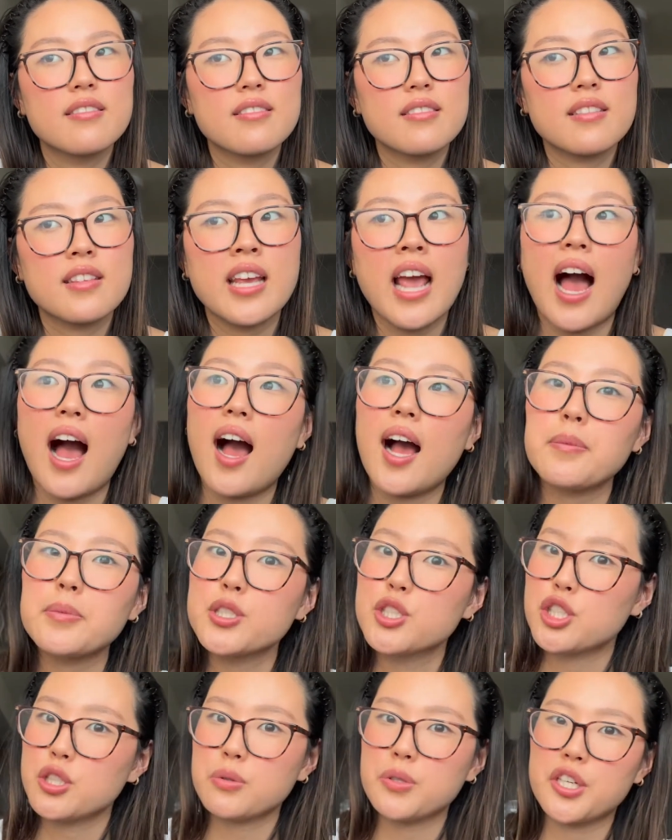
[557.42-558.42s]
Yeah, I'm a
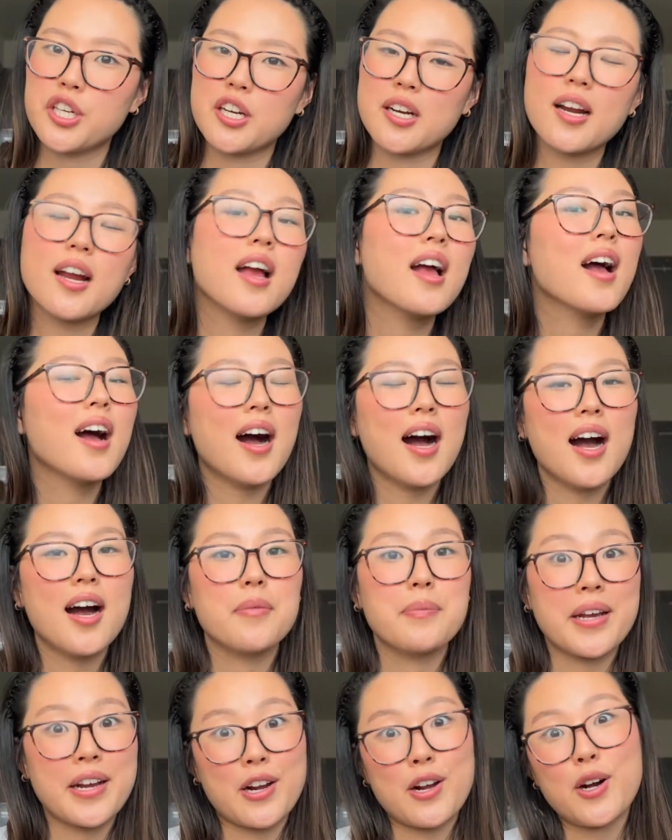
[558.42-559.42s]
junior
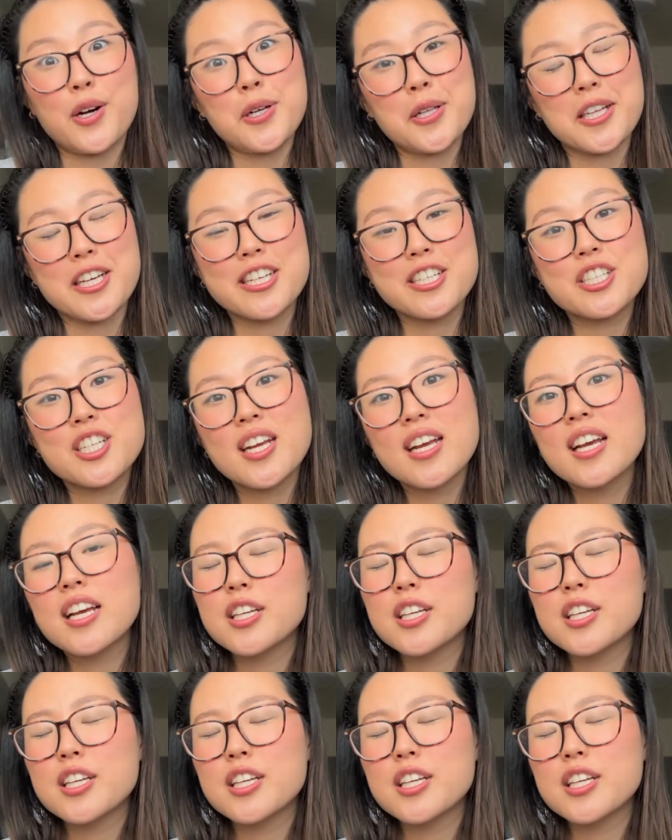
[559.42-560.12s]
in college.